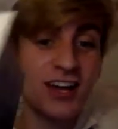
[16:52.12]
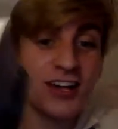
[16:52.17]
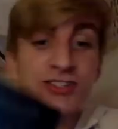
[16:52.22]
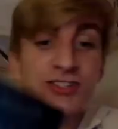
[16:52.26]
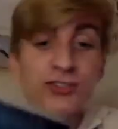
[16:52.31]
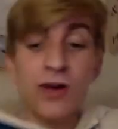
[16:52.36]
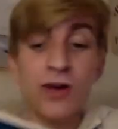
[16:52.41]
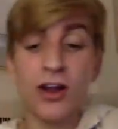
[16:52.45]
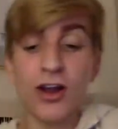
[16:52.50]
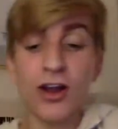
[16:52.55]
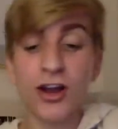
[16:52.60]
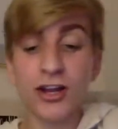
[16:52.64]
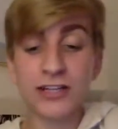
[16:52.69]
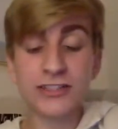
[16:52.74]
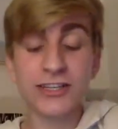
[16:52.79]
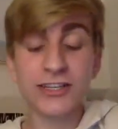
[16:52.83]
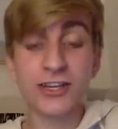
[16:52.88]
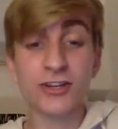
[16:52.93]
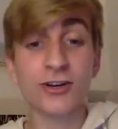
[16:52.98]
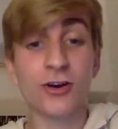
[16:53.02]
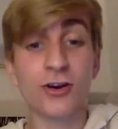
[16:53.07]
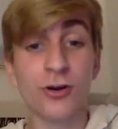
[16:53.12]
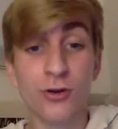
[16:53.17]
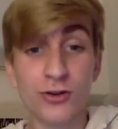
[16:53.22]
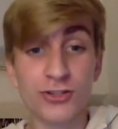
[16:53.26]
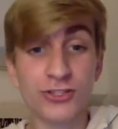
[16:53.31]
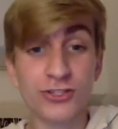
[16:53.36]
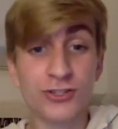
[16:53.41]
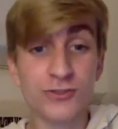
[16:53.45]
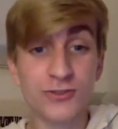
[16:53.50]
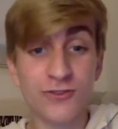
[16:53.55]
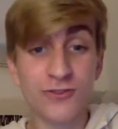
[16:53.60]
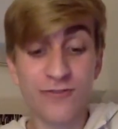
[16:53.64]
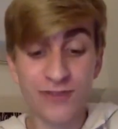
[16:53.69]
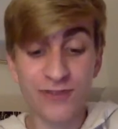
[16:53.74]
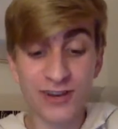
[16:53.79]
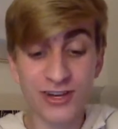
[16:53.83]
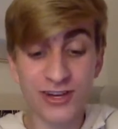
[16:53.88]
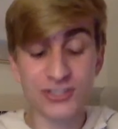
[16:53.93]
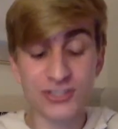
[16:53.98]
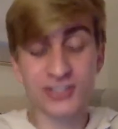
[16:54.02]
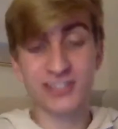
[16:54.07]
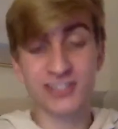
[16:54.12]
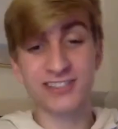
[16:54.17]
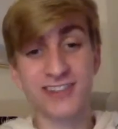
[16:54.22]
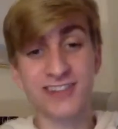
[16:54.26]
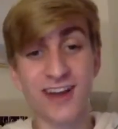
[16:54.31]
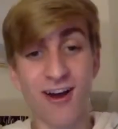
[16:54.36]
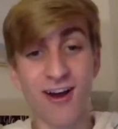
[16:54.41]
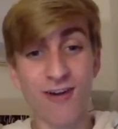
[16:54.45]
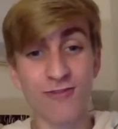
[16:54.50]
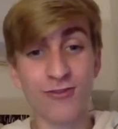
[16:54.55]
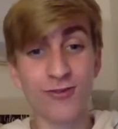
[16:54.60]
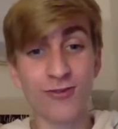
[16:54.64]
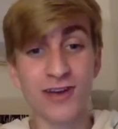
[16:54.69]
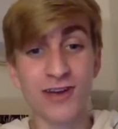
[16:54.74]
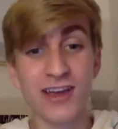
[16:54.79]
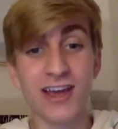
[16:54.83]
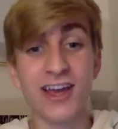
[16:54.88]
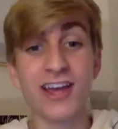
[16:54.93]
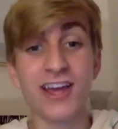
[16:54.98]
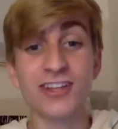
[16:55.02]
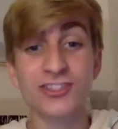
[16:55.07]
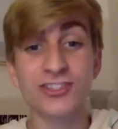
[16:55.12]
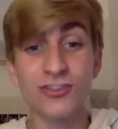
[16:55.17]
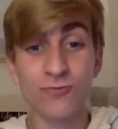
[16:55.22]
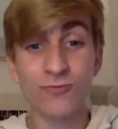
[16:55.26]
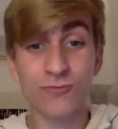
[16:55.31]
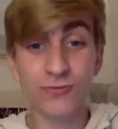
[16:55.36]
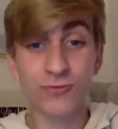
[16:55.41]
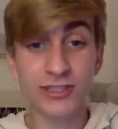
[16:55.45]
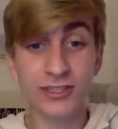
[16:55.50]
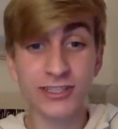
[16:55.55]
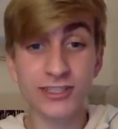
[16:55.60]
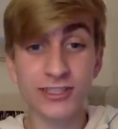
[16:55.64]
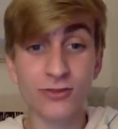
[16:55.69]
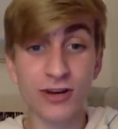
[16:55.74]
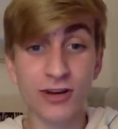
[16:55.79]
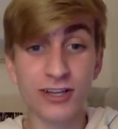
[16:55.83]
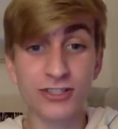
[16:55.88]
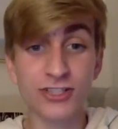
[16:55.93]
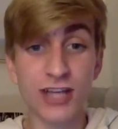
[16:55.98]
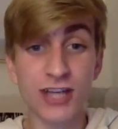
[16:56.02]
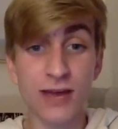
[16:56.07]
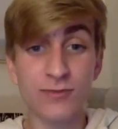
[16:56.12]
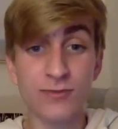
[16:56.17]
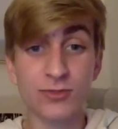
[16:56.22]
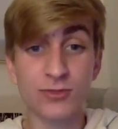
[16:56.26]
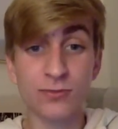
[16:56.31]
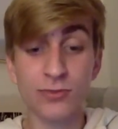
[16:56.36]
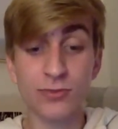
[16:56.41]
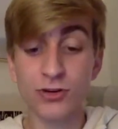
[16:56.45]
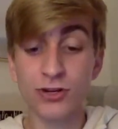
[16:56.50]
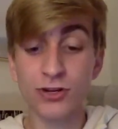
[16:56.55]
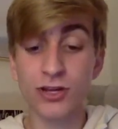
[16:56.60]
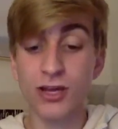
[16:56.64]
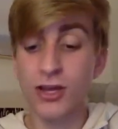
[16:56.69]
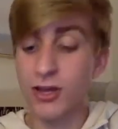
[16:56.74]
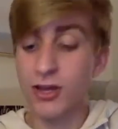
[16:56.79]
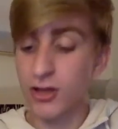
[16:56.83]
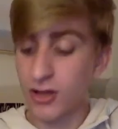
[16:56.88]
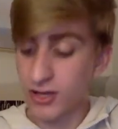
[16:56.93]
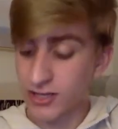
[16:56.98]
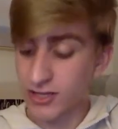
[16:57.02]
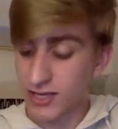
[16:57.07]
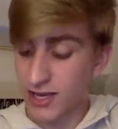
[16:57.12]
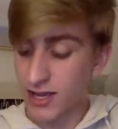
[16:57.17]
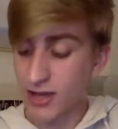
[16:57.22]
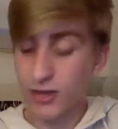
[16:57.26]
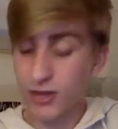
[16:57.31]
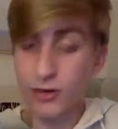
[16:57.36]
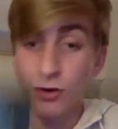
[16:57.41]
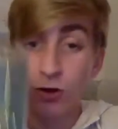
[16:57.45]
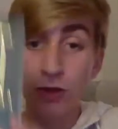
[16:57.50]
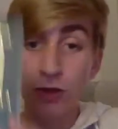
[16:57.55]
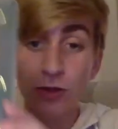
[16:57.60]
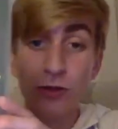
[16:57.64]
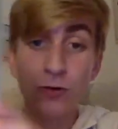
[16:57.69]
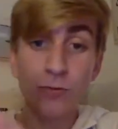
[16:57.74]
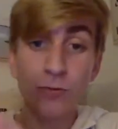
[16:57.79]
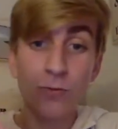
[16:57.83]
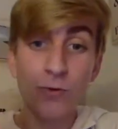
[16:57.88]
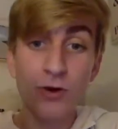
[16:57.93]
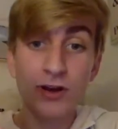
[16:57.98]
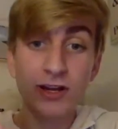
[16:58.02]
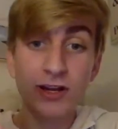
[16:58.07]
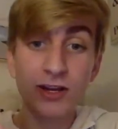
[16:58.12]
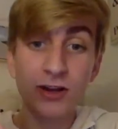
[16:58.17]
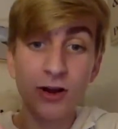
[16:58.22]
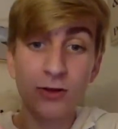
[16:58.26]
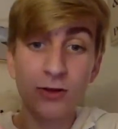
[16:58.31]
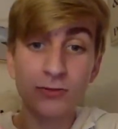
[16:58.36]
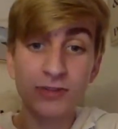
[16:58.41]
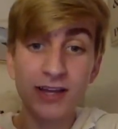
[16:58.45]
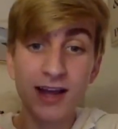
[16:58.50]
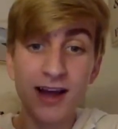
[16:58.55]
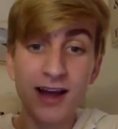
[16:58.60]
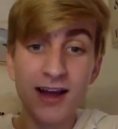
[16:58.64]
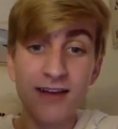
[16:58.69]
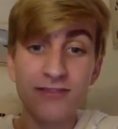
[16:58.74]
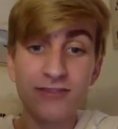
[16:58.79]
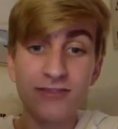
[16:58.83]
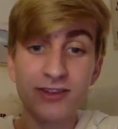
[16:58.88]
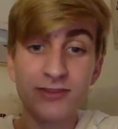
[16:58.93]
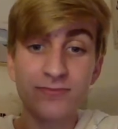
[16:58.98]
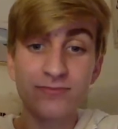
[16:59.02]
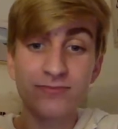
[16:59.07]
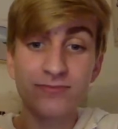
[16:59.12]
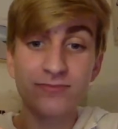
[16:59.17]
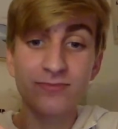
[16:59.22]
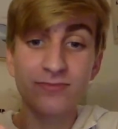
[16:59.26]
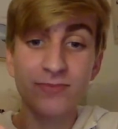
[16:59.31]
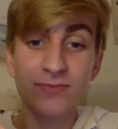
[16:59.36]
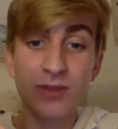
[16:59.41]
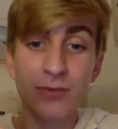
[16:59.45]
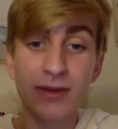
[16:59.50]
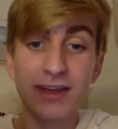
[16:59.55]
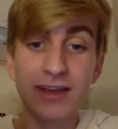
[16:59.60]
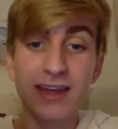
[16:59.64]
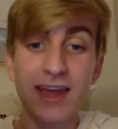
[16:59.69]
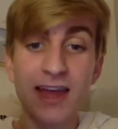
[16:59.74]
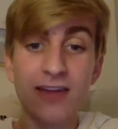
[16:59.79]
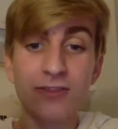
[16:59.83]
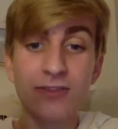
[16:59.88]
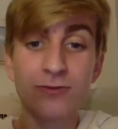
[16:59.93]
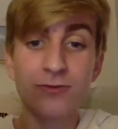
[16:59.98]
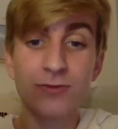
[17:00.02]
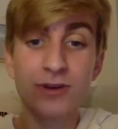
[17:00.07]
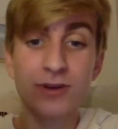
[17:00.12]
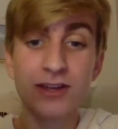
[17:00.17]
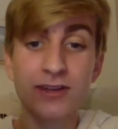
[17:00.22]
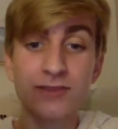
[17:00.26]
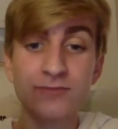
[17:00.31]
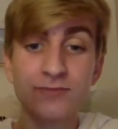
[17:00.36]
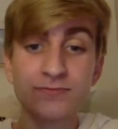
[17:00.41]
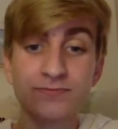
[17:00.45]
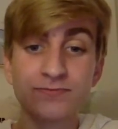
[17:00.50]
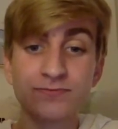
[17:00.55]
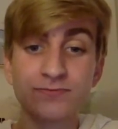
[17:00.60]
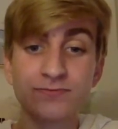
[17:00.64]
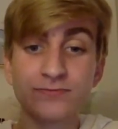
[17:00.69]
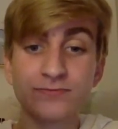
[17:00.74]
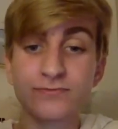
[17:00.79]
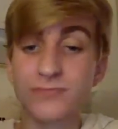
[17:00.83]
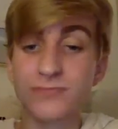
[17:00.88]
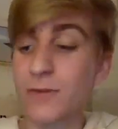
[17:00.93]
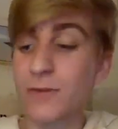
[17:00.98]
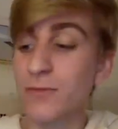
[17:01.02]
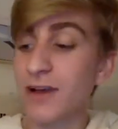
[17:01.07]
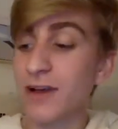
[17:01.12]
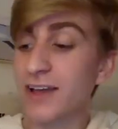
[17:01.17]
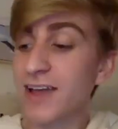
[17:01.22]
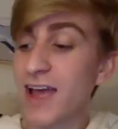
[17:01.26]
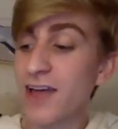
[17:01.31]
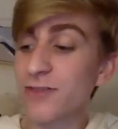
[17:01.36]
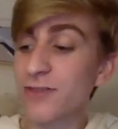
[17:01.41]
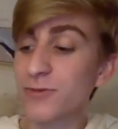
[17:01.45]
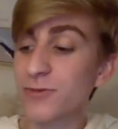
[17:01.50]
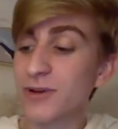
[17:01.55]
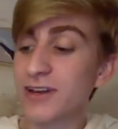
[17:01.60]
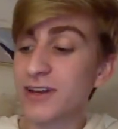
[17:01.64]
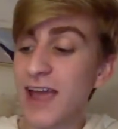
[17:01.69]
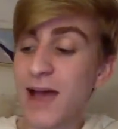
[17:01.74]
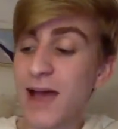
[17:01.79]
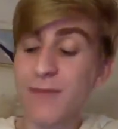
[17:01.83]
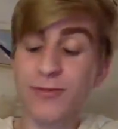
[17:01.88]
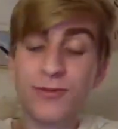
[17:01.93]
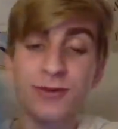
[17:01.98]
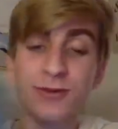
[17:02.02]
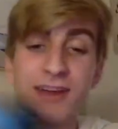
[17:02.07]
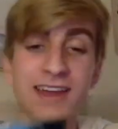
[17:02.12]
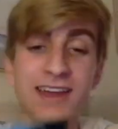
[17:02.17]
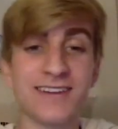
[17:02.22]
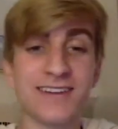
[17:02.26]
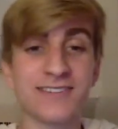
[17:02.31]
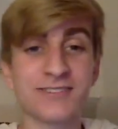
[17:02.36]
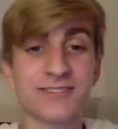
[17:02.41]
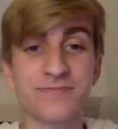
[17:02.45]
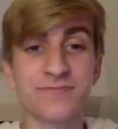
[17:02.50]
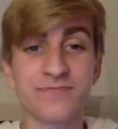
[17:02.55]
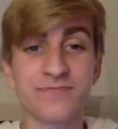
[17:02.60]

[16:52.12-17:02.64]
So I highly encourage you to finish this novel. It's a really great chapter book. Again, The One and Only Ivan by Katherine by Katherine Applegate.